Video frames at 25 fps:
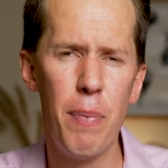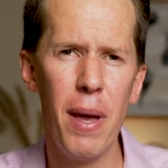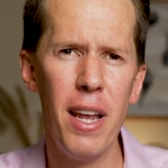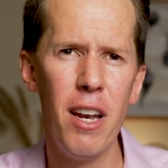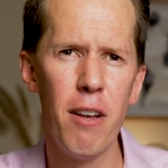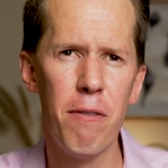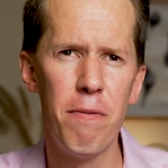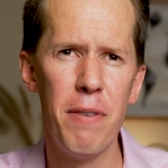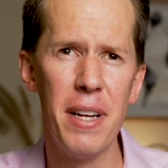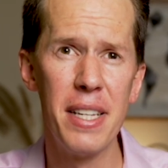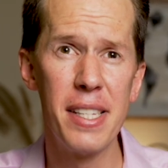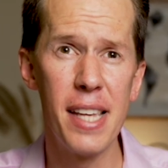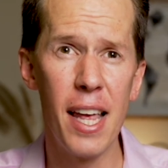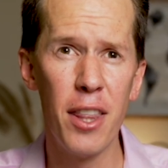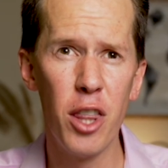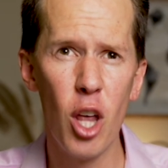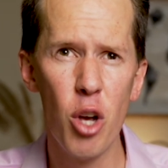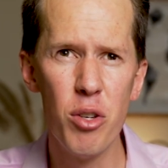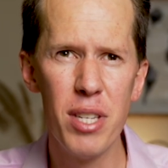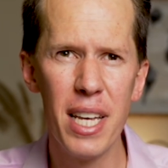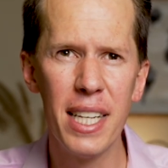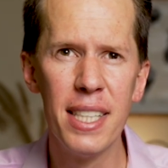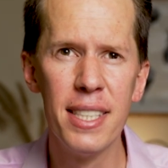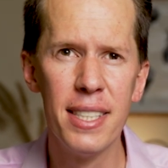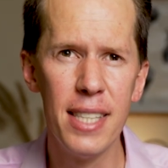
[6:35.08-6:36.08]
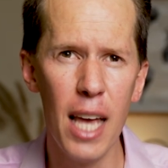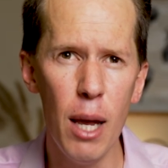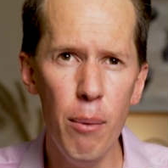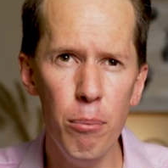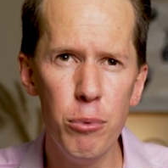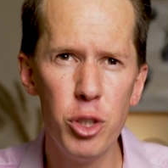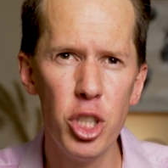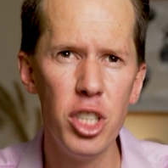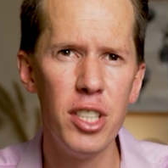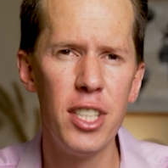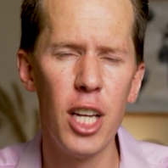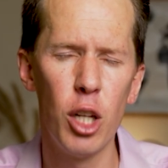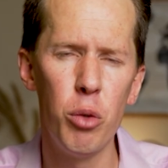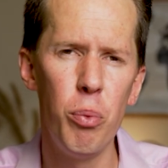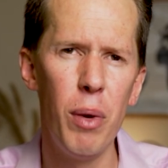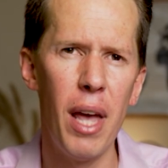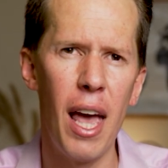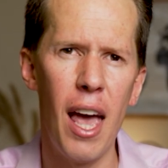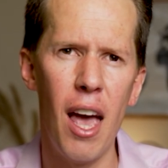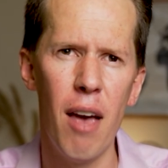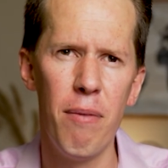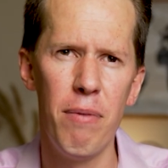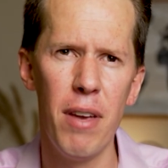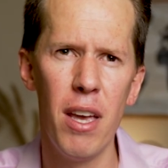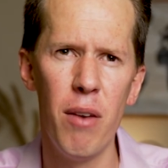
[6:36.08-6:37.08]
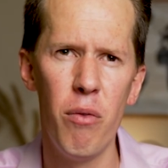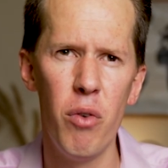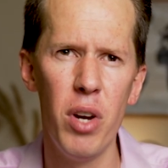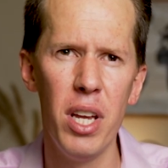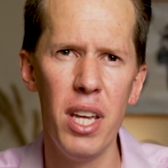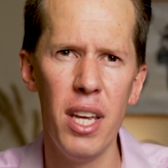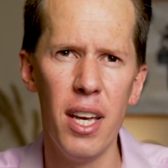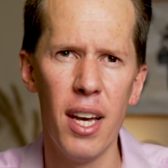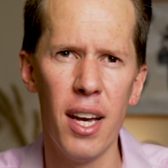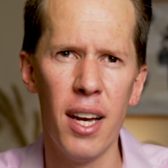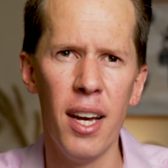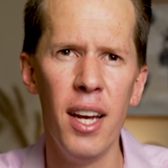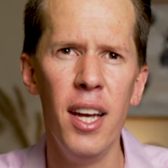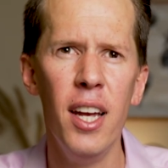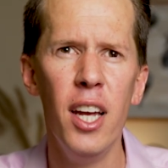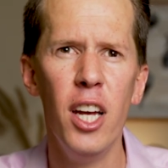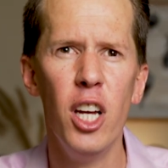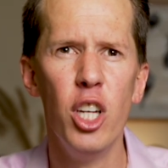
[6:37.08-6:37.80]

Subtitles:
benefits and those exemptions that we have every year